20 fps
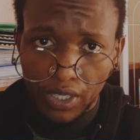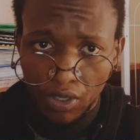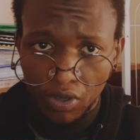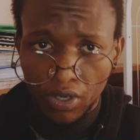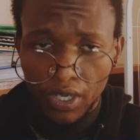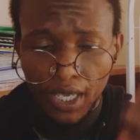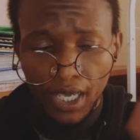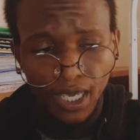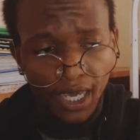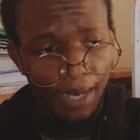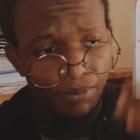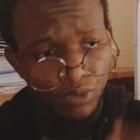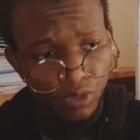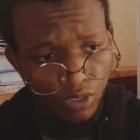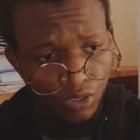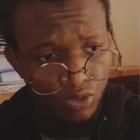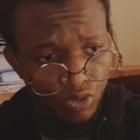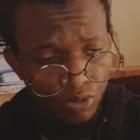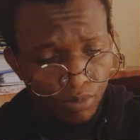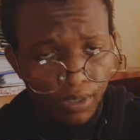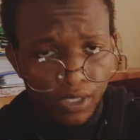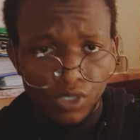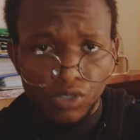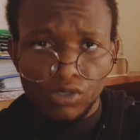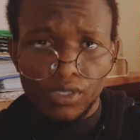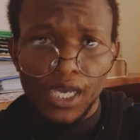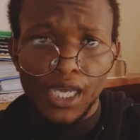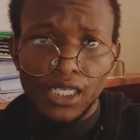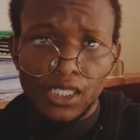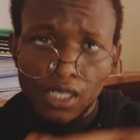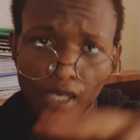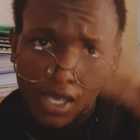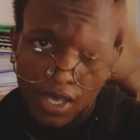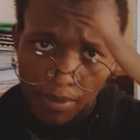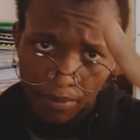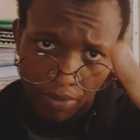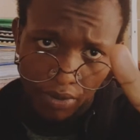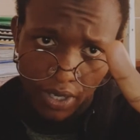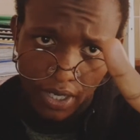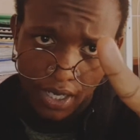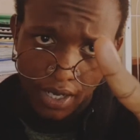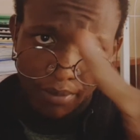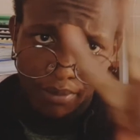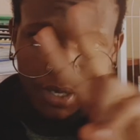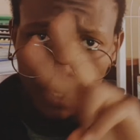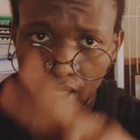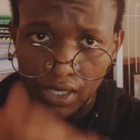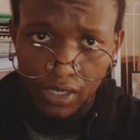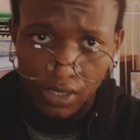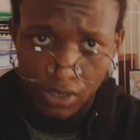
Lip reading: okay? I'm talking too much on that. Point number